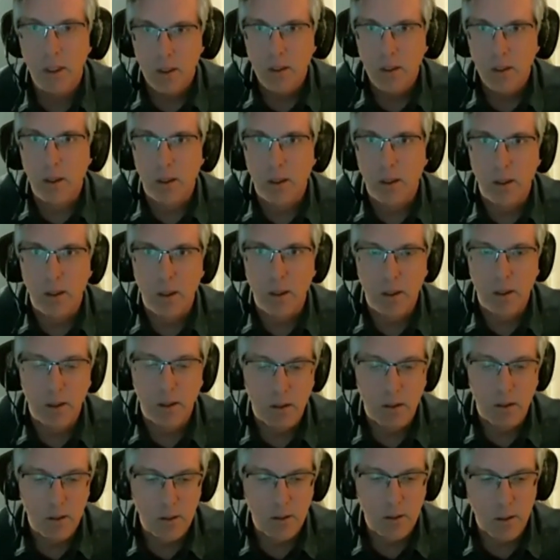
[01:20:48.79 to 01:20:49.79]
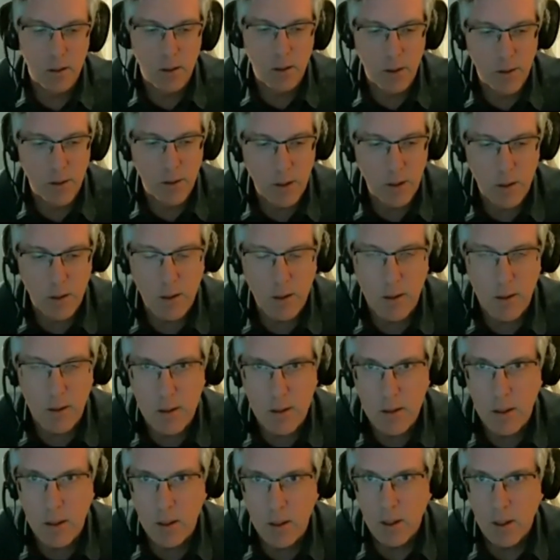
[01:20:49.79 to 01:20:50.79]
But I think
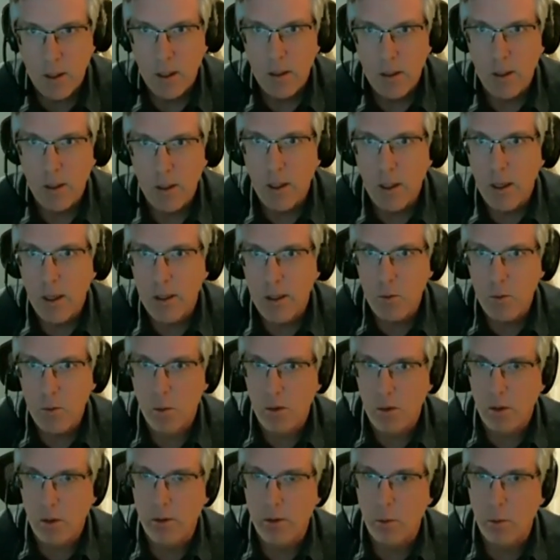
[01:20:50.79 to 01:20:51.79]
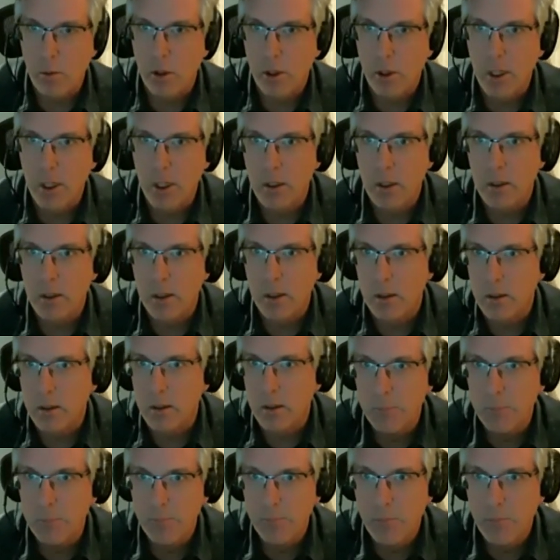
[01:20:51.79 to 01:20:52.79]
that's the case with all the work he did